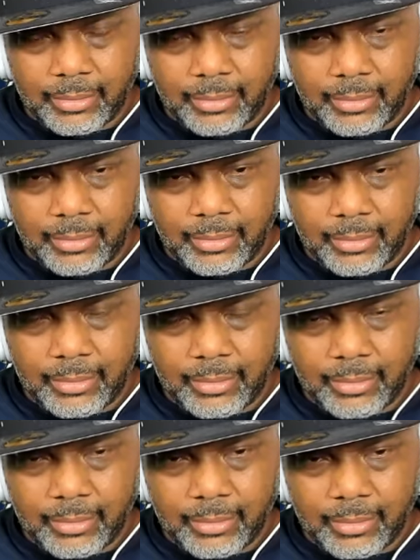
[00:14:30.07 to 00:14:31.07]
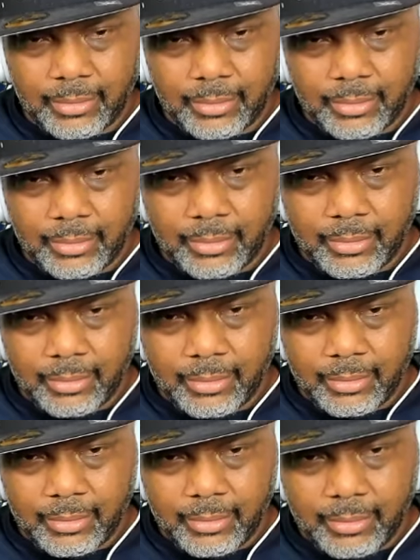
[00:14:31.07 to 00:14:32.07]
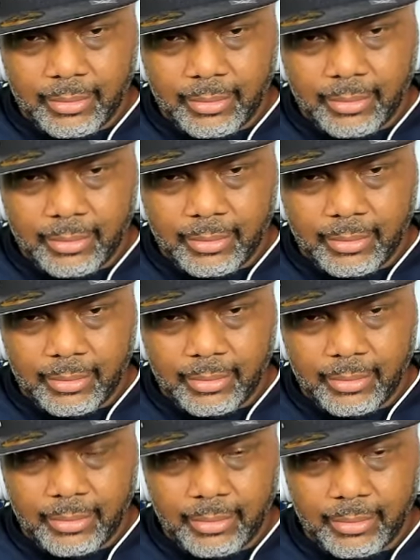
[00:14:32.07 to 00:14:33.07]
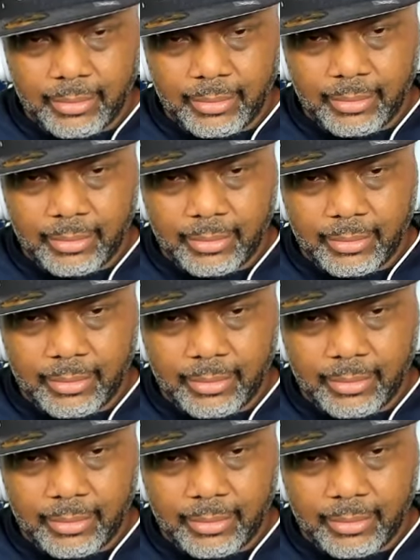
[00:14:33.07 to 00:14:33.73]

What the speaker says: (silent)